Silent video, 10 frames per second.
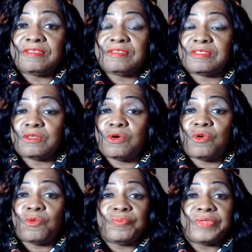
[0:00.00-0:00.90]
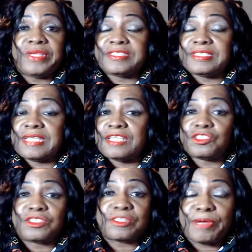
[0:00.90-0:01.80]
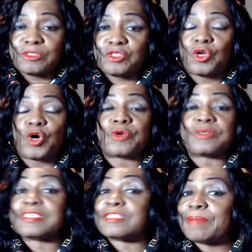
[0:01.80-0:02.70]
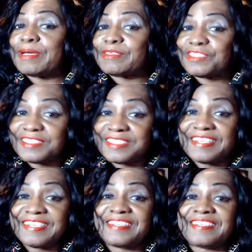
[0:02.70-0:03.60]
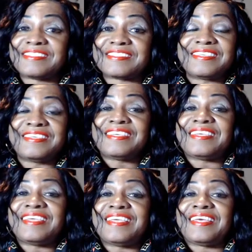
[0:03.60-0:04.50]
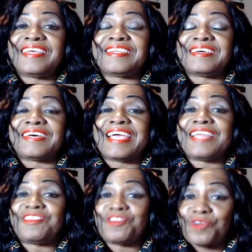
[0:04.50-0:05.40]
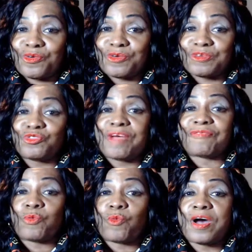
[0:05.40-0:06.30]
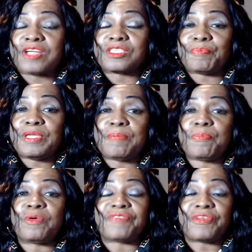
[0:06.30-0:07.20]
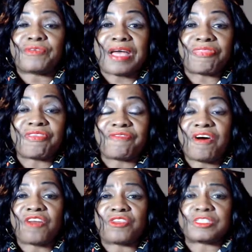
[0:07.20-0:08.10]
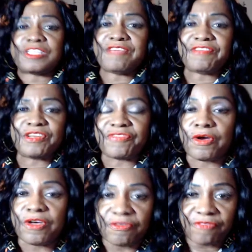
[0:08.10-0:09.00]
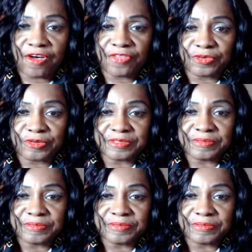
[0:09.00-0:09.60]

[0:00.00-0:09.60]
So it's not just about your daughters, it's about your sons and your daughters. You have to watch people if they're not the fathers, and even if they are the fathers.